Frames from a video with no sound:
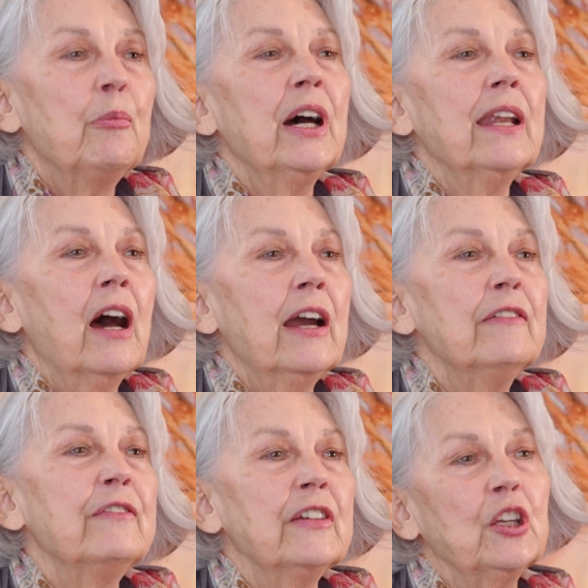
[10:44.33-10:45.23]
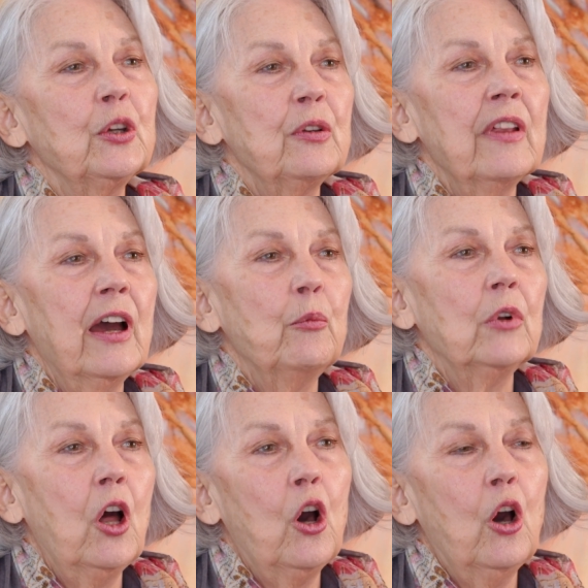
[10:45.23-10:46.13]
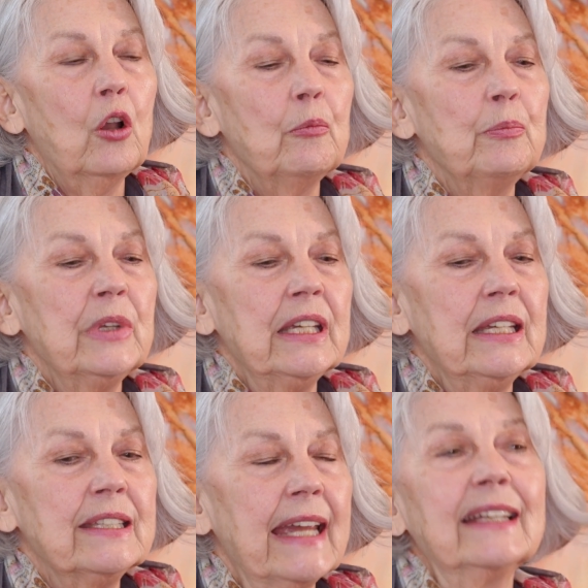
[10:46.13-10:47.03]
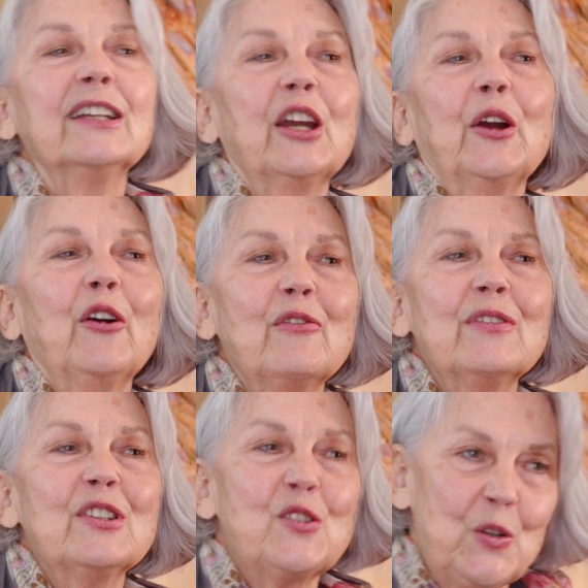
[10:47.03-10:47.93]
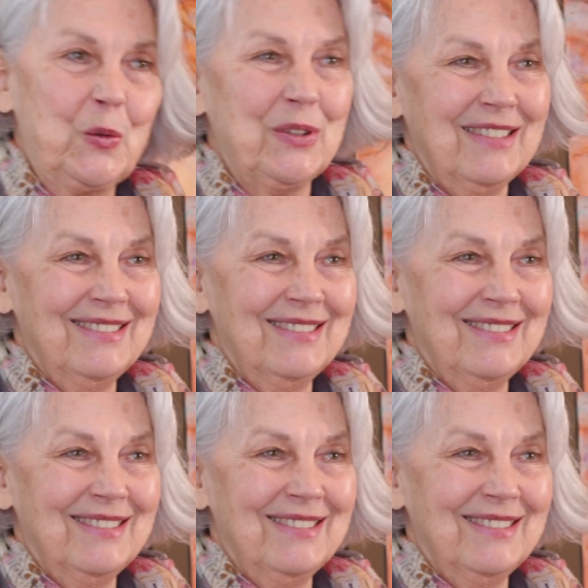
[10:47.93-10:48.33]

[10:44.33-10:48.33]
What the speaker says: But I figure that will all be taken care of soon.